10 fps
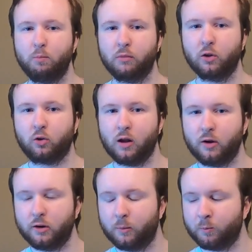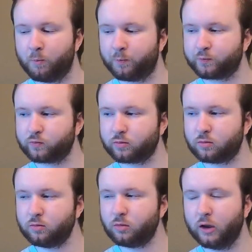middle ground.
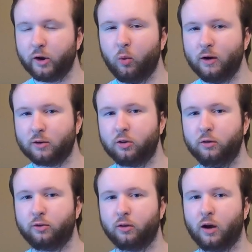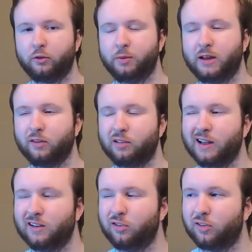You don't want it too soft because
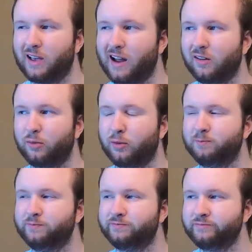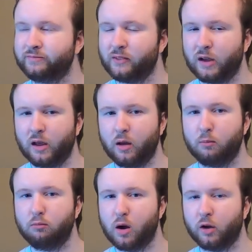then it's just kind of
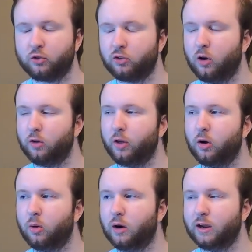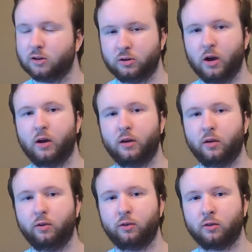mush, although it
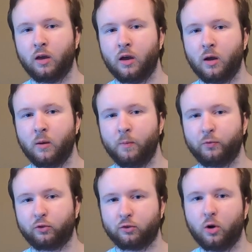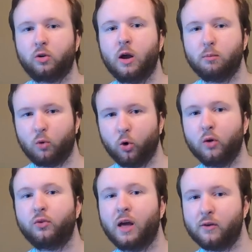does soak up
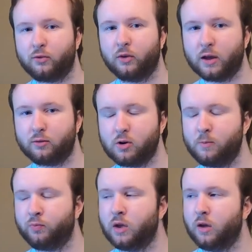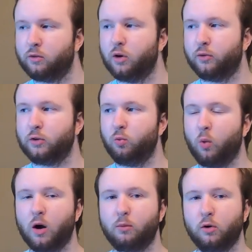more of that flavor. So if you
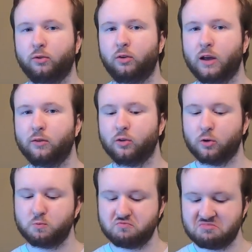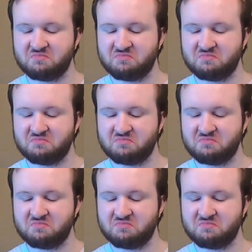want more flavor,